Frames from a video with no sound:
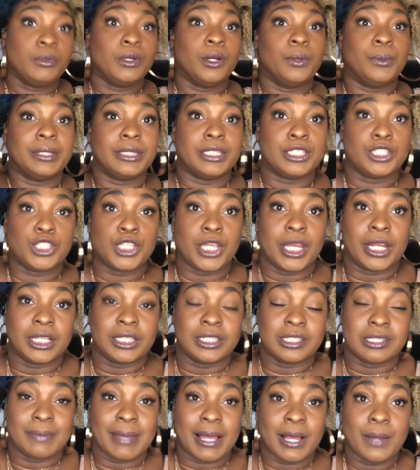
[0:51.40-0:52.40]
know what this channel
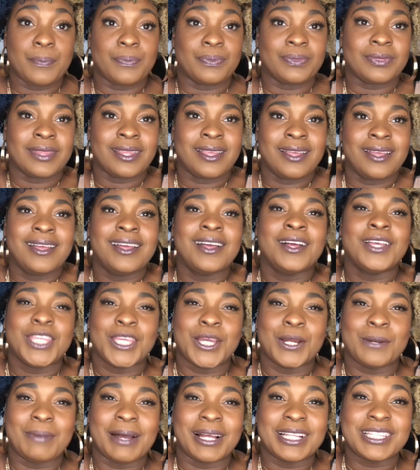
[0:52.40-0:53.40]
is about,
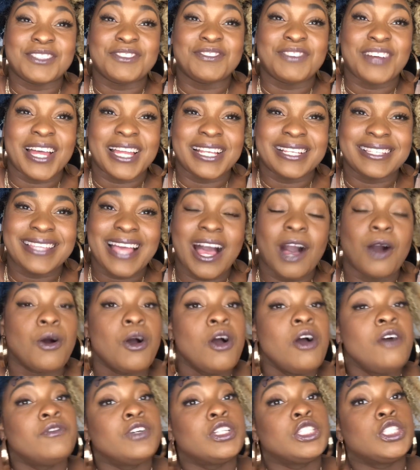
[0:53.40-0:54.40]
you're about to find out.
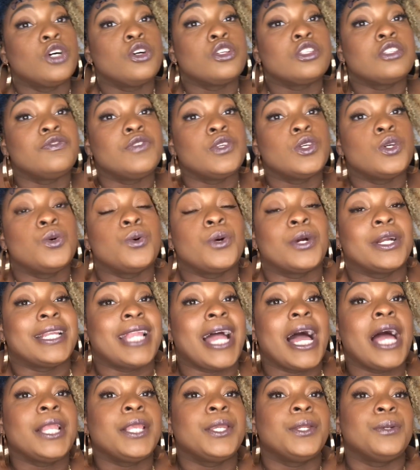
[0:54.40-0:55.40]
For those of you who are
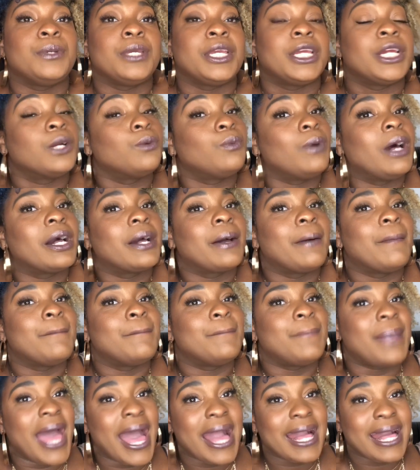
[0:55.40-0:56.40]
not new here, welcome
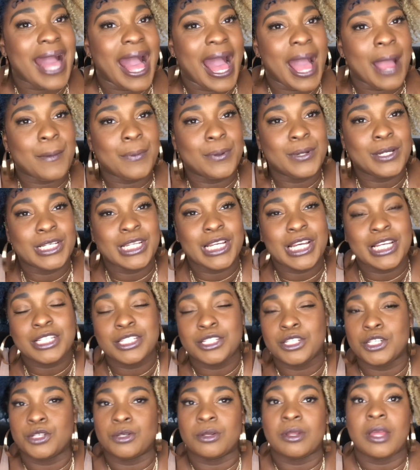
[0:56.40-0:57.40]
back. I
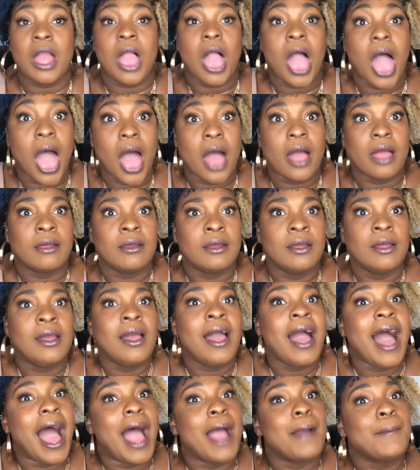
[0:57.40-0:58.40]
appreciate you. Eh,
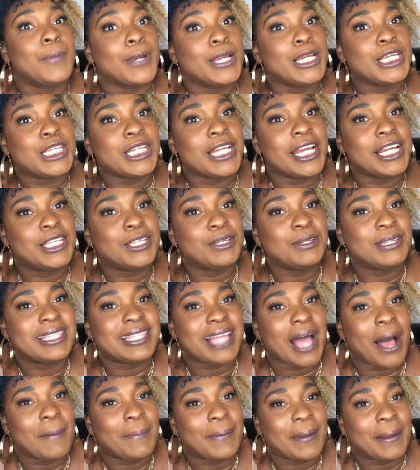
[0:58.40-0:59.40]
I appreciate you
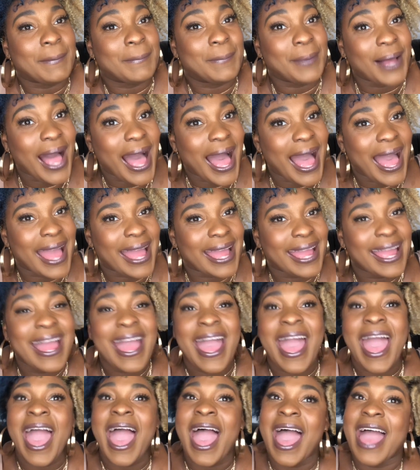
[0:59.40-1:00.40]
stopping by
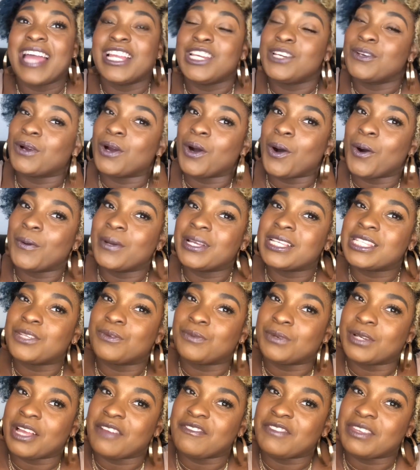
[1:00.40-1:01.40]
and you're always the
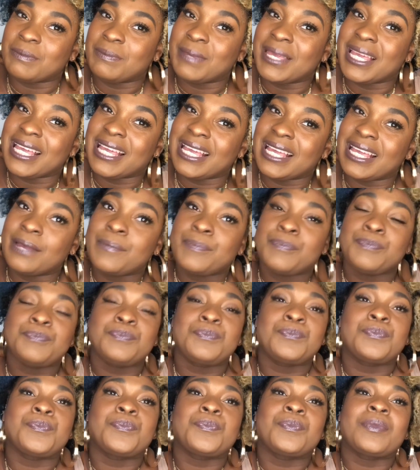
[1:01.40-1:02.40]
real MVP.
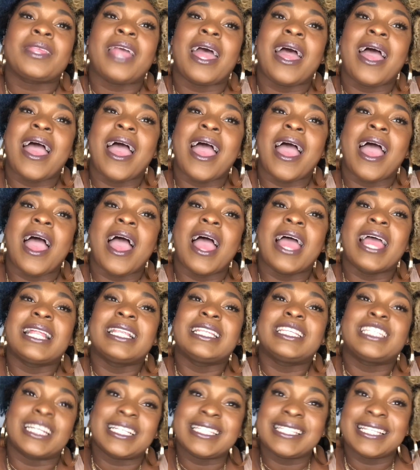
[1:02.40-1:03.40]

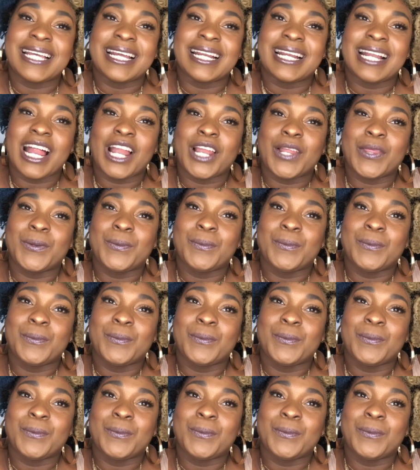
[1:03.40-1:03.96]
Just to get it out of the